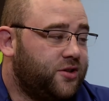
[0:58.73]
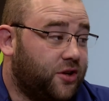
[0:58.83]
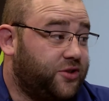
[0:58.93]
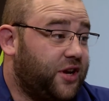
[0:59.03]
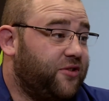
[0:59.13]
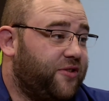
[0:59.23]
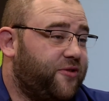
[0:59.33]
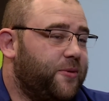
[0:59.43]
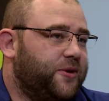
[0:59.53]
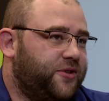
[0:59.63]
So generally,
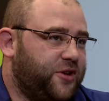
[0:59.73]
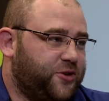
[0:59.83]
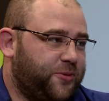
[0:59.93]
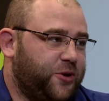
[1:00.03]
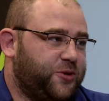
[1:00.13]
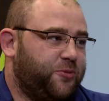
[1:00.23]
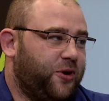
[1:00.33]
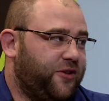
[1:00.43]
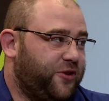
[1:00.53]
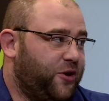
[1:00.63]
from a distribution
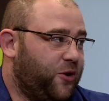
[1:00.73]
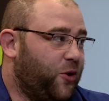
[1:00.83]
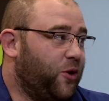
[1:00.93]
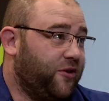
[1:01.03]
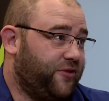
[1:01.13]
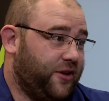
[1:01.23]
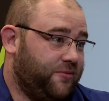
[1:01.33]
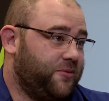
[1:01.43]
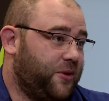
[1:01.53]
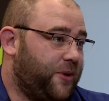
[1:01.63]
point of view, all of the
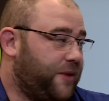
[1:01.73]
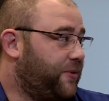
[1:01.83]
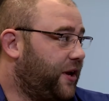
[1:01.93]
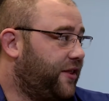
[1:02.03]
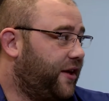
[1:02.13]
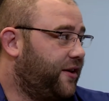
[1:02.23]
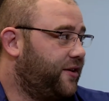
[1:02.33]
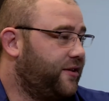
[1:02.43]
people are